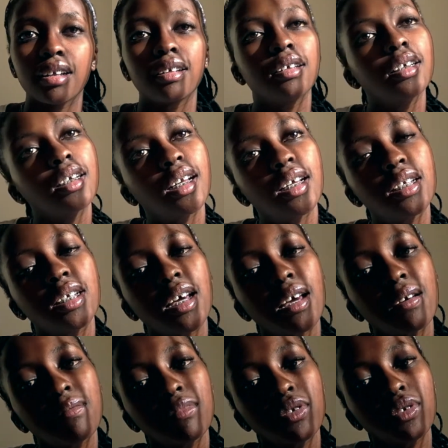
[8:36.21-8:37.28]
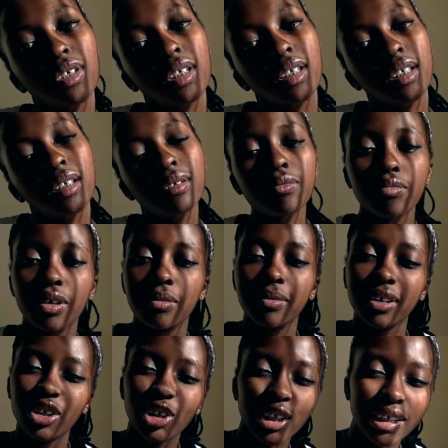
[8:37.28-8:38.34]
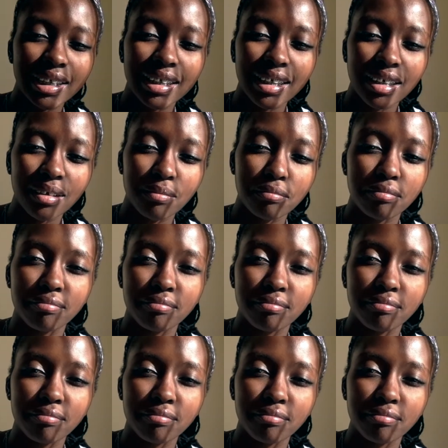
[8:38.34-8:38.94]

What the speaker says: dinner time you eat maybe cheesy